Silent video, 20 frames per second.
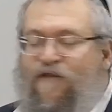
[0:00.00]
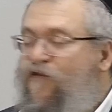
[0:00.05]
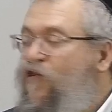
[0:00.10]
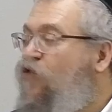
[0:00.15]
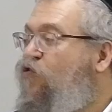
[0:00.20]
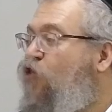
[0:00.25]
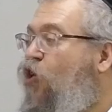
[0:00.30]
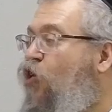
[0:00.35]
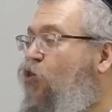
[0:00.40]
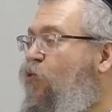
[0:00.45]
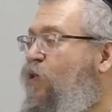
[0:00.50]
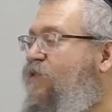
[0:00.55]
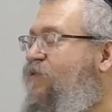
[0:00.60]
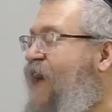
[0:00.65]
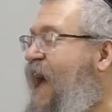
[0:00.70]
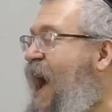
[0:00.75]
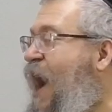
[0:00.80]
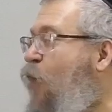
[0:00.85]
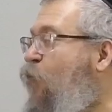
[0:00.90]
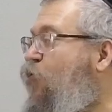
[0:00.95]
but
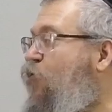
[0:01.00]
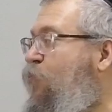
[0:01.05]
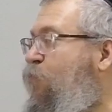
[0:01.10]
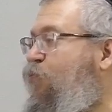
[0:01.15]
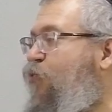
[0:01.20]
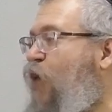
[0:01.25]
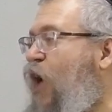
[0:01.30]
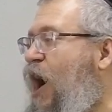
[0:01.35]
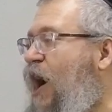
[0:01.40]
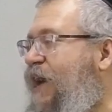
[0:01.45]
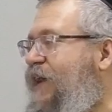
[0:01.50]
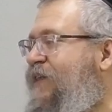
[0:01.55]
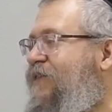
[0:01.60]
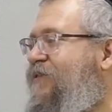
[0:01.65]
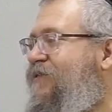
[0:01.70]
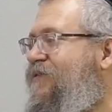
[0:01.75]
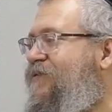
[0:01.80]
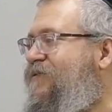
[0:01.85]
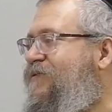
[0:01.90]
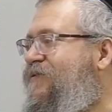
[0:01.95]
you might be familiar
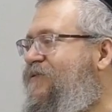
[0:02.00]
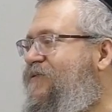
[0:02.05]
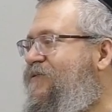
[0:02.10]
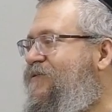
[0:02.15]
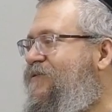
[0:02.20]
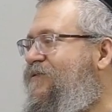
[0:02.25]
with it.